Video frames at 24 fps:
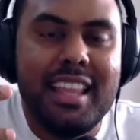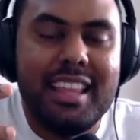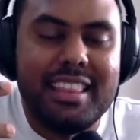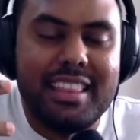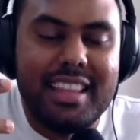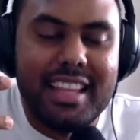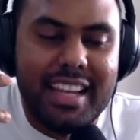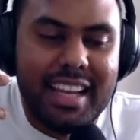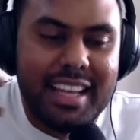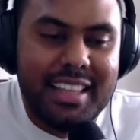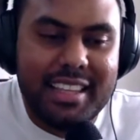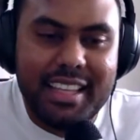
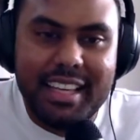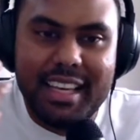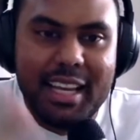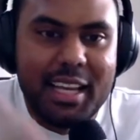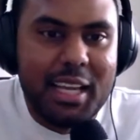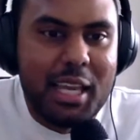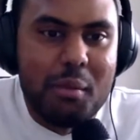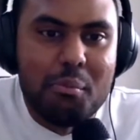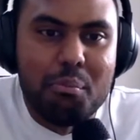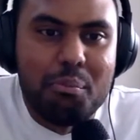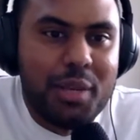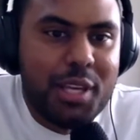that I think I
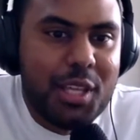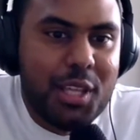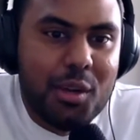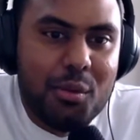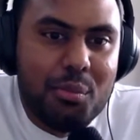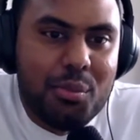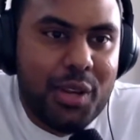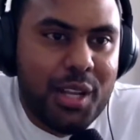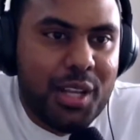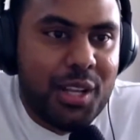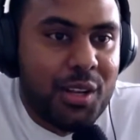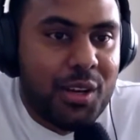can pick your
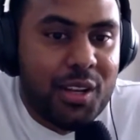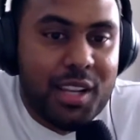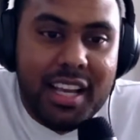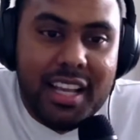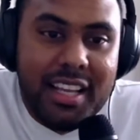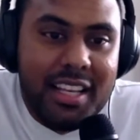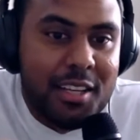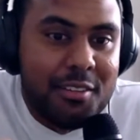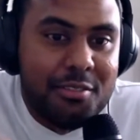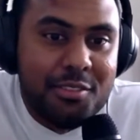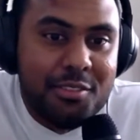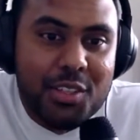brain on, I'd
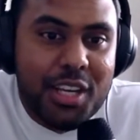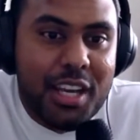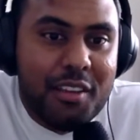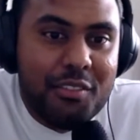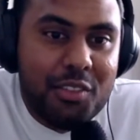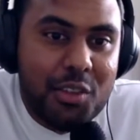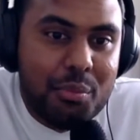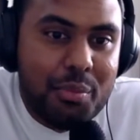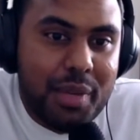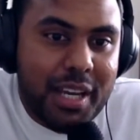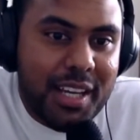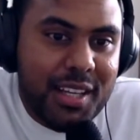love to have you back on